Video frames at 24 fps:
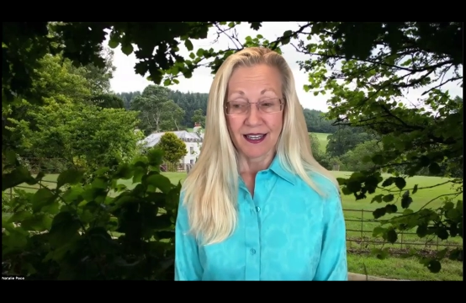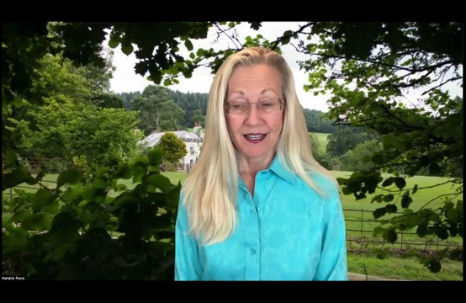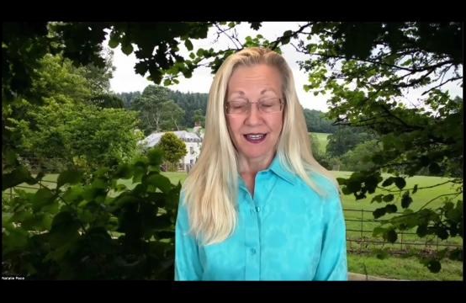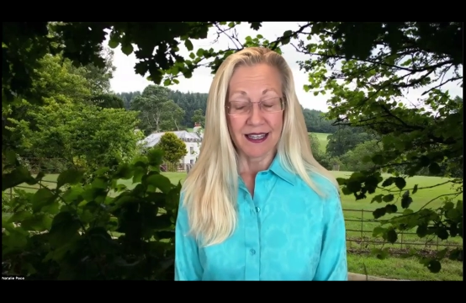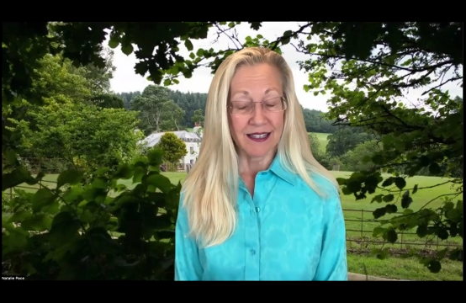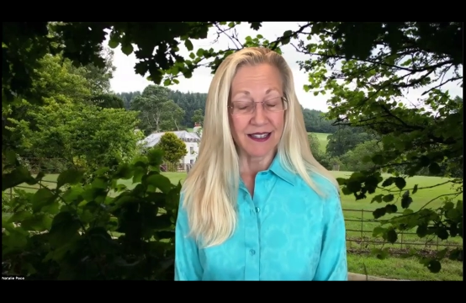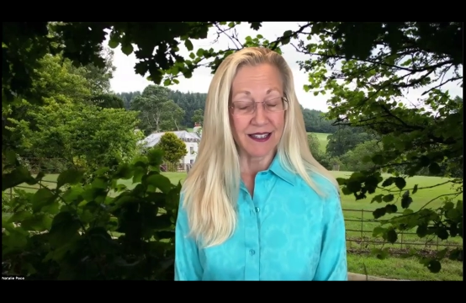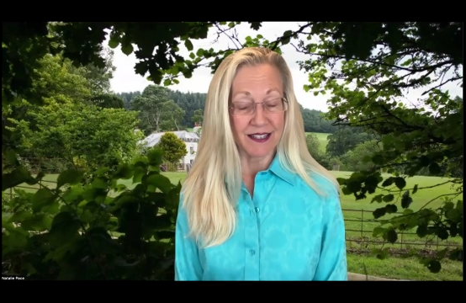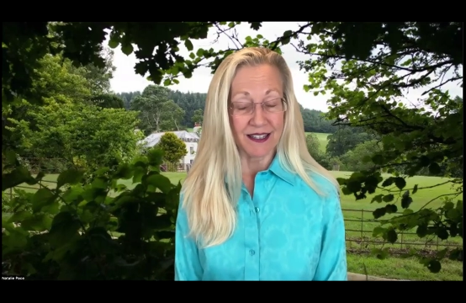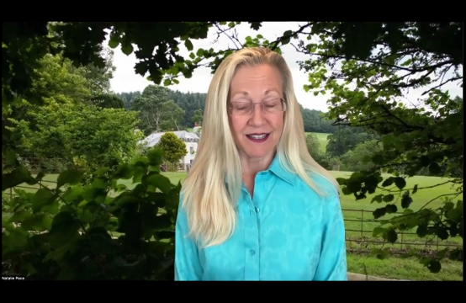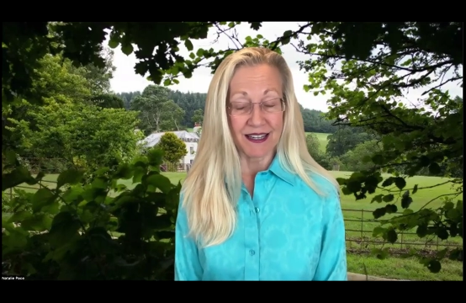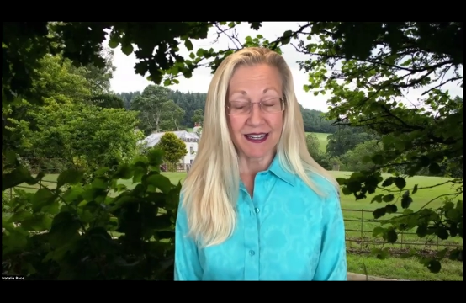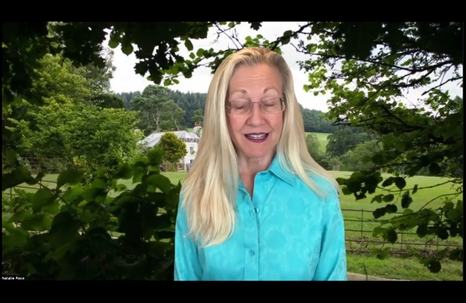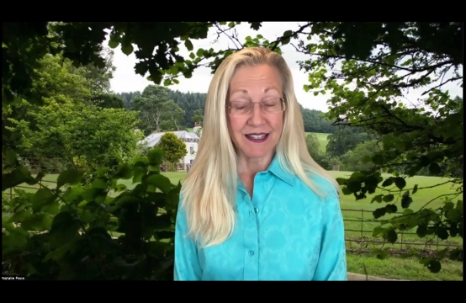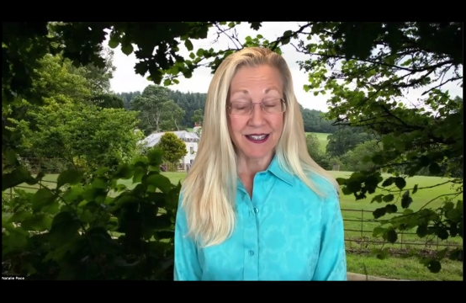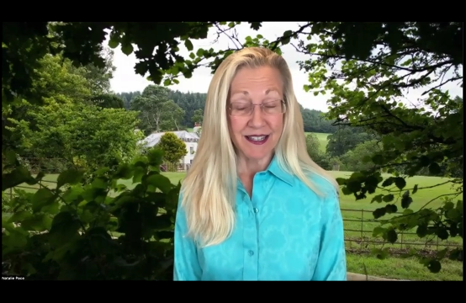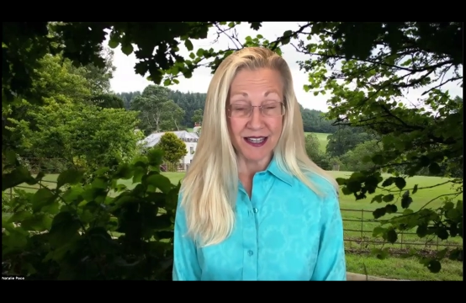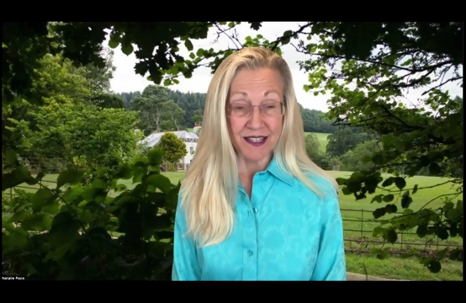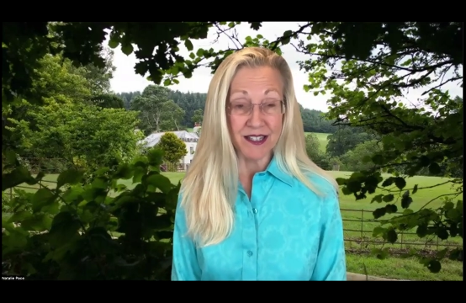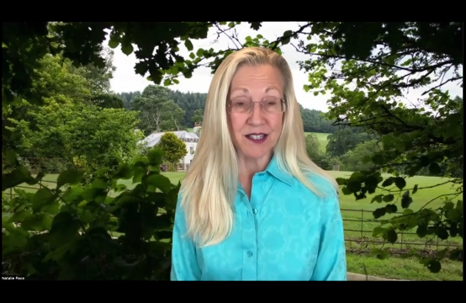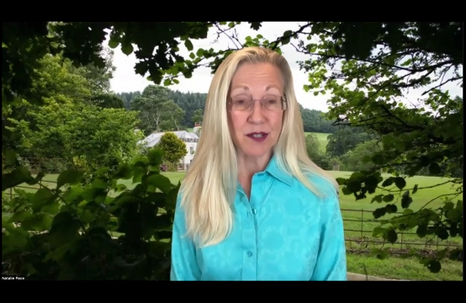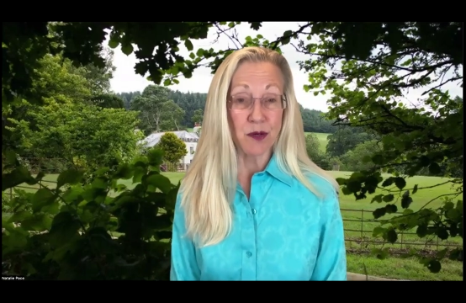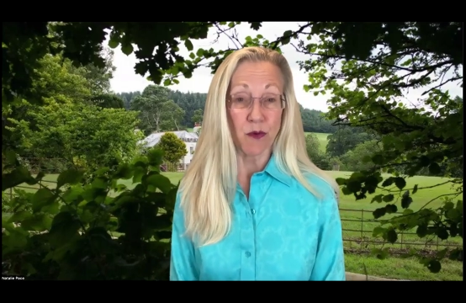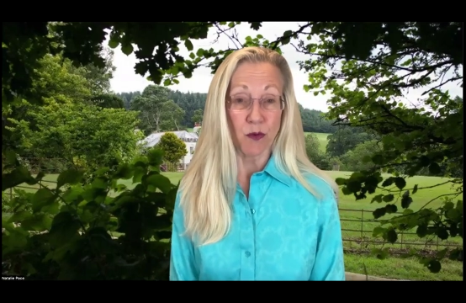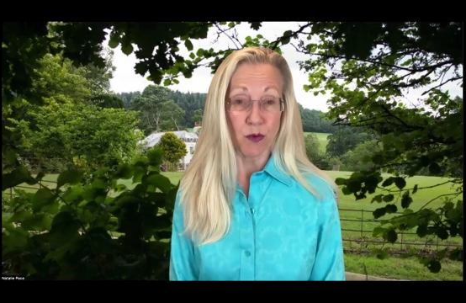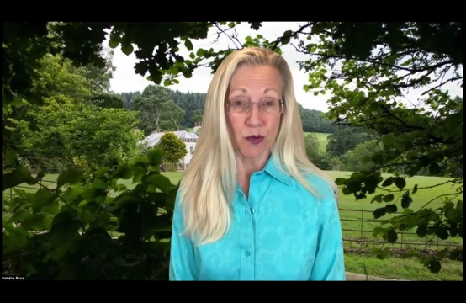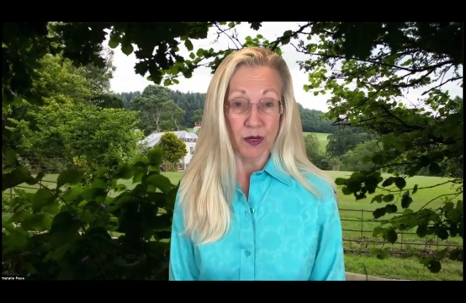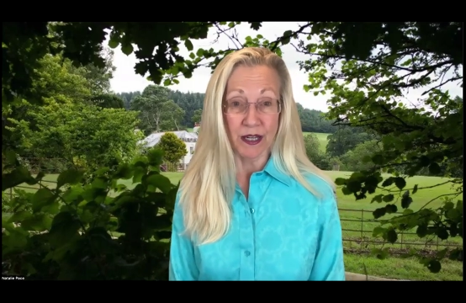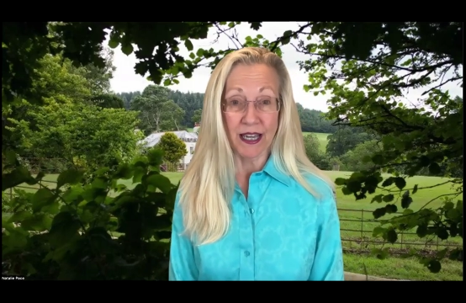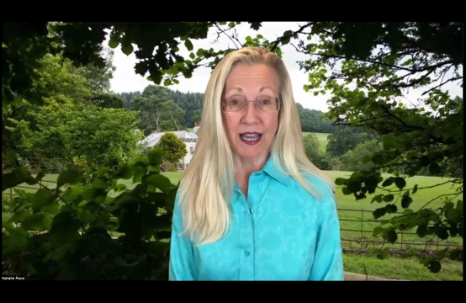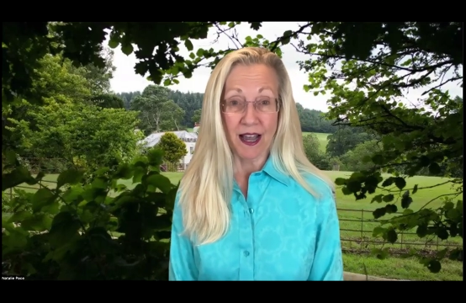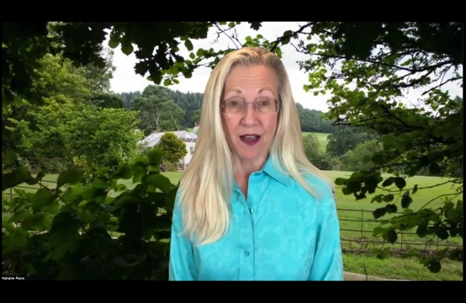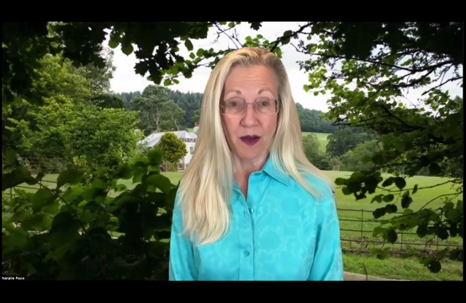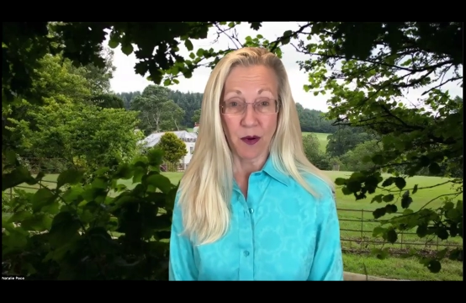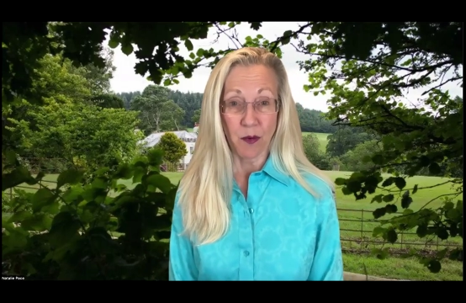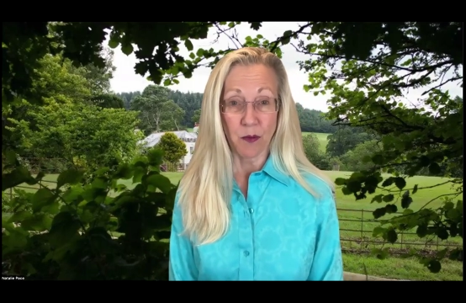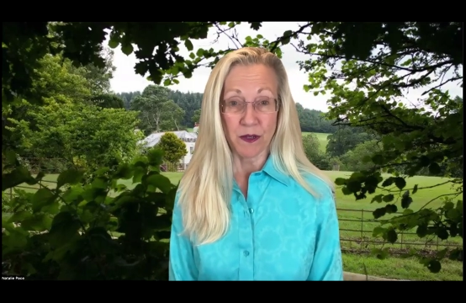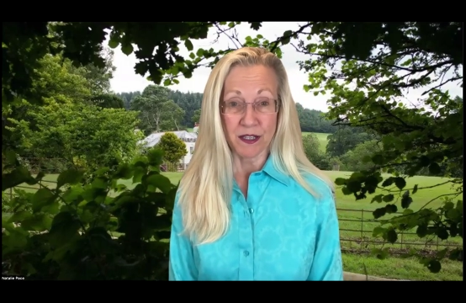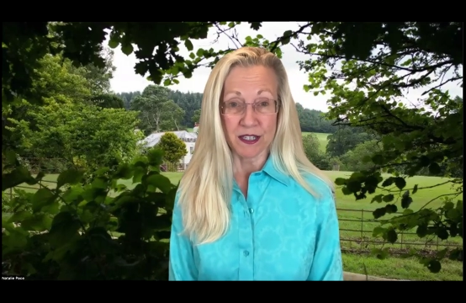It doesn't work out.